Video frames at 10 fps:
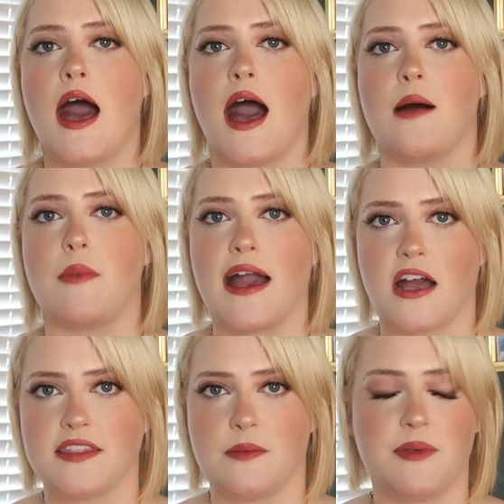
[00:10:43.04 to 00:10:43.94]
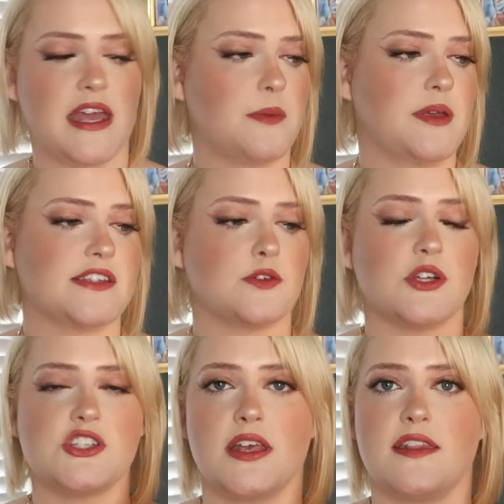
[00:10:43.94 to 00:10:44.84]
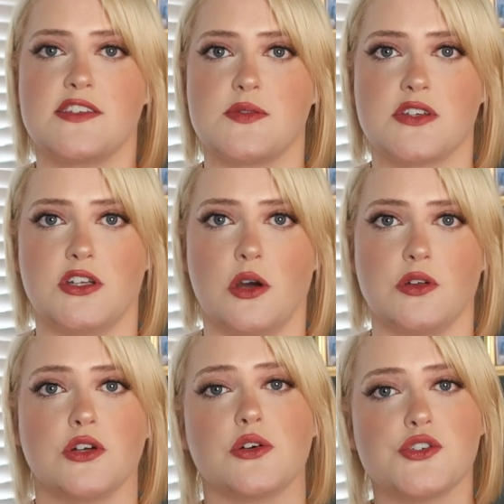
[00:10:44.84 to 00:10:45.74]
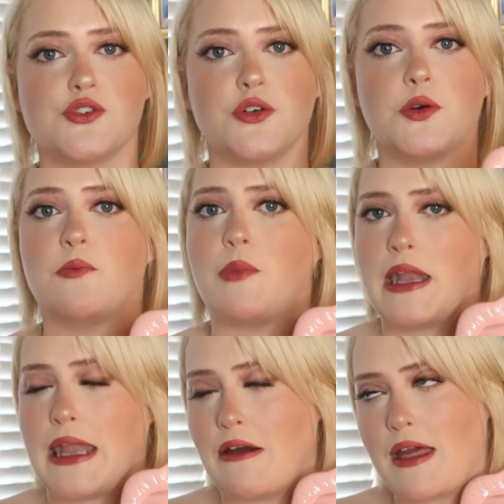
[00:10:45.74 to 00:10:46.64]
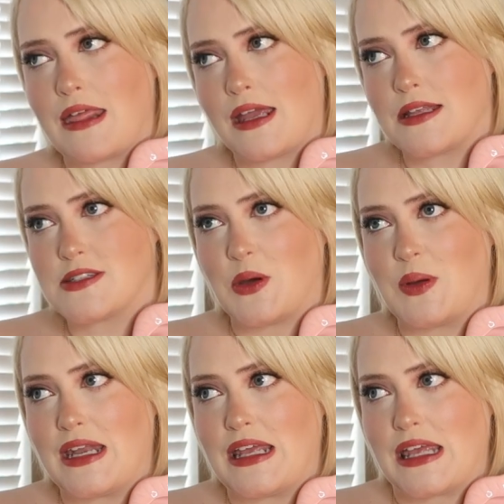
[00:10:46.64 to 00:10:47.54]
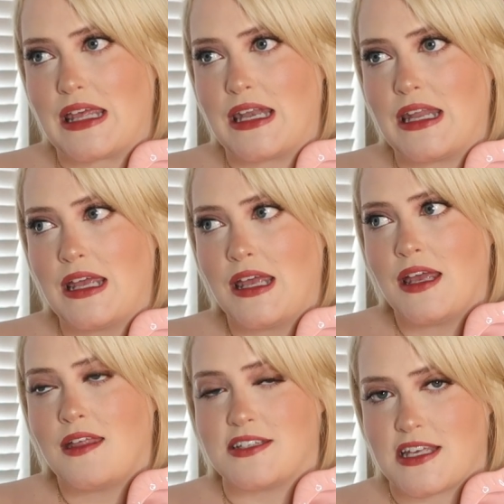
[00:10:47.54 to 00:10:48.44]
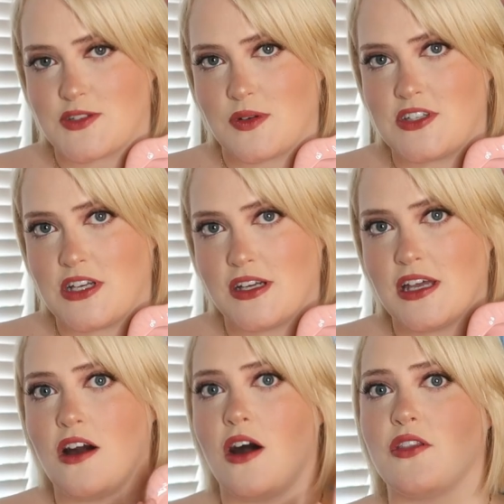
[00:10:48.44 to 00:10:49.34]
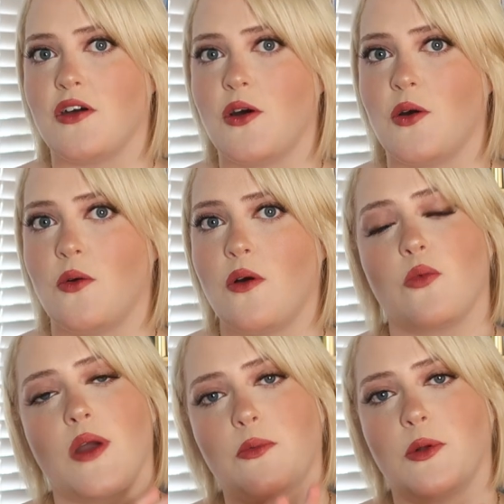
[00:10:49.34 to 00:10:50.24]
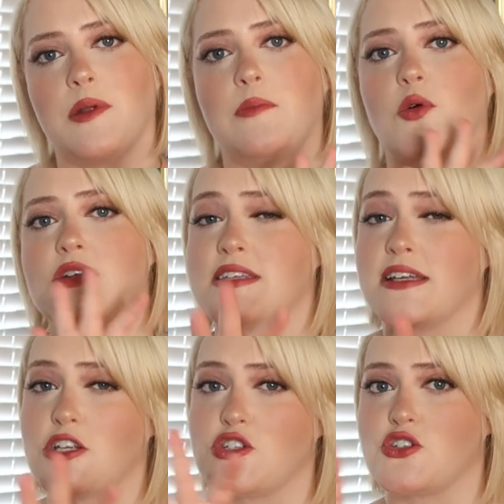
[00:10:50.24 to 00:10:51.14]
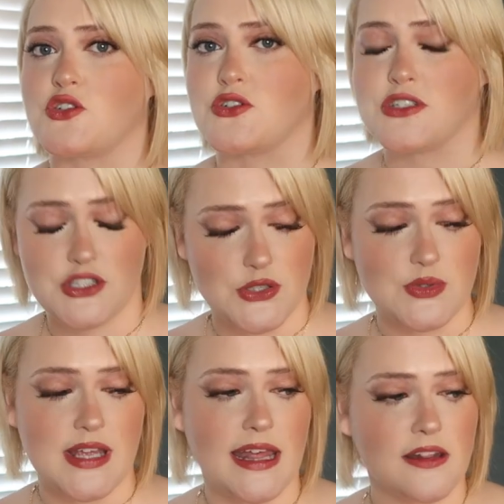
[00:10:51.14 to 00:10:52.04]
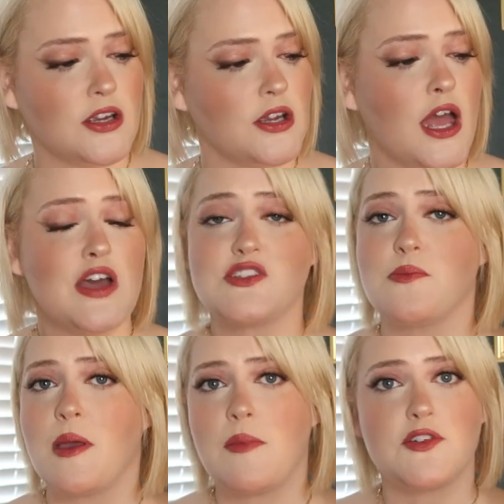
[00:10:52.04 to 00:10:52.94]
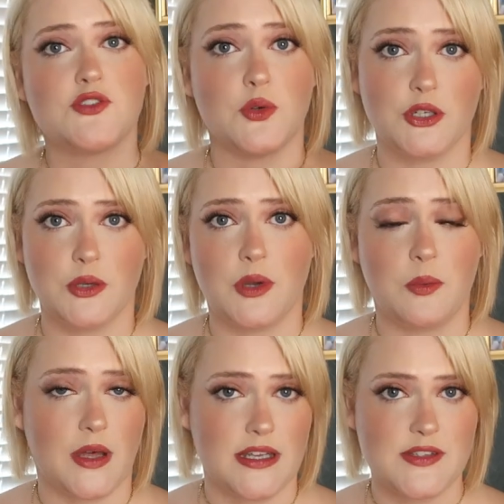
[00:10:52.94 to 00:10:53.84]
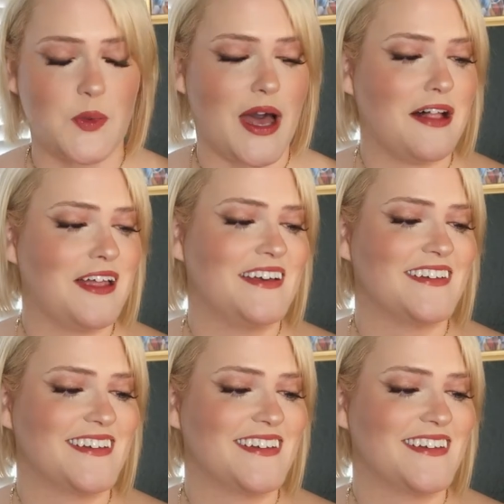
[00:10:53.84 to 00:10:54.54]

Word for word: Um, I got the pink because originally this was gonna go in the girls' room, but now I think it's going in the Taylor Swift area, although red would have been more signature to, to Taylor, so maybe I'll just order a red one as well.